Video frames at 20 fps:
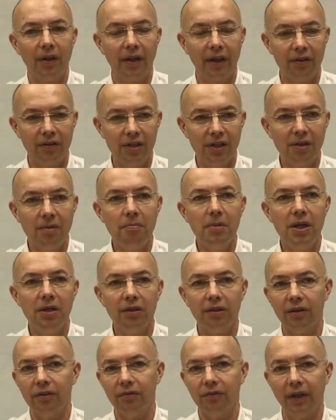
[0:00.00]
That's the
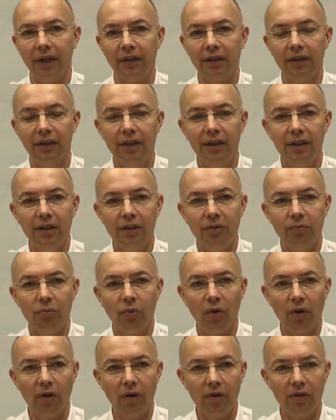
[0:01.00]
immediate effect.
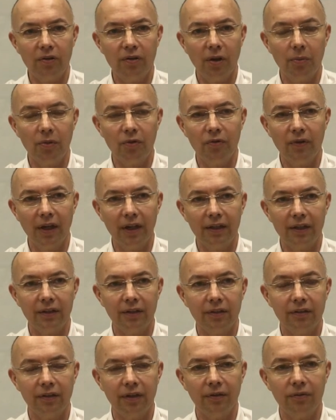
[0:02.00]
more long-term effect
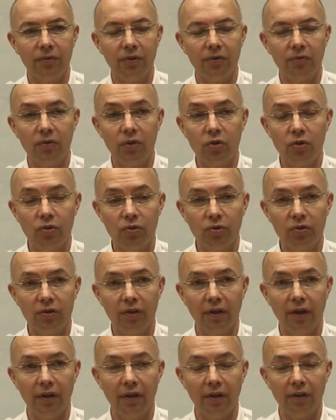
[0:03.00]
is that we reduce
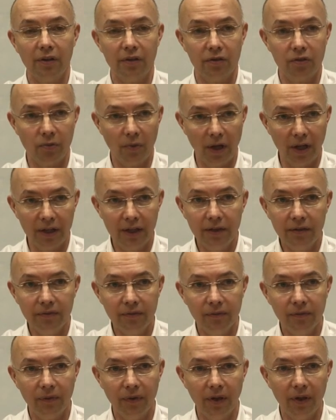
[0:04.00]
swelling,
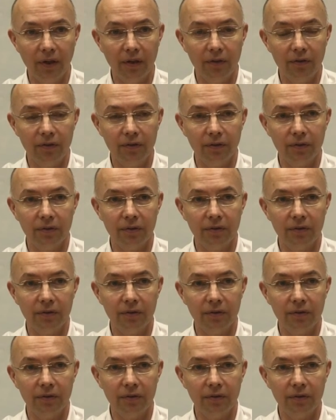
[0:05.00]
so